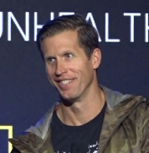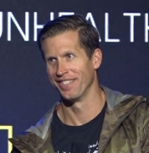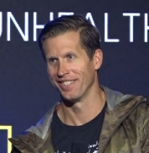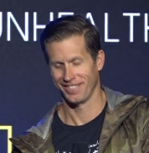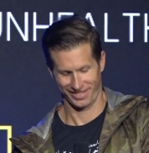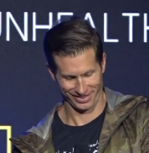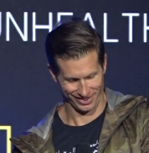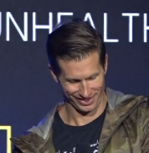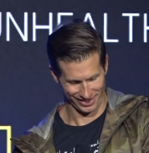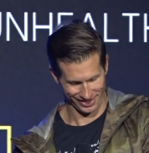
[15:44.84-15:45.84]

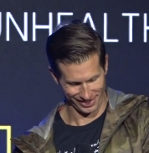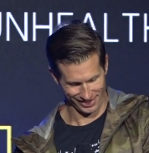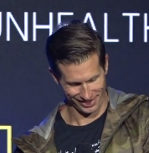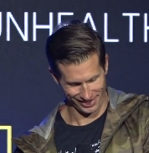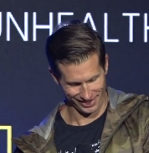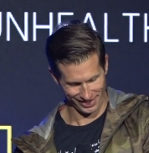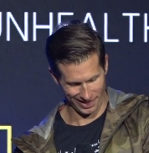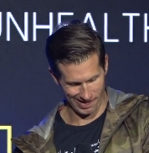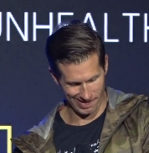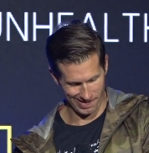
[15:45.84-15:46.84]

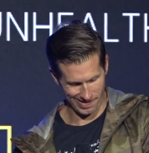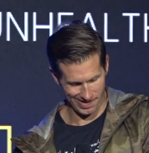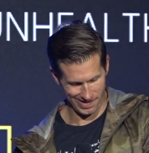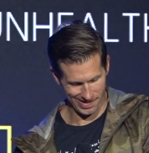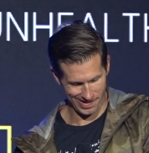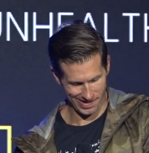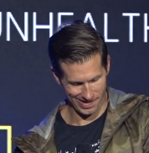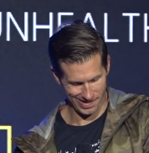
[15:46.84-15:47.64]
[no speech]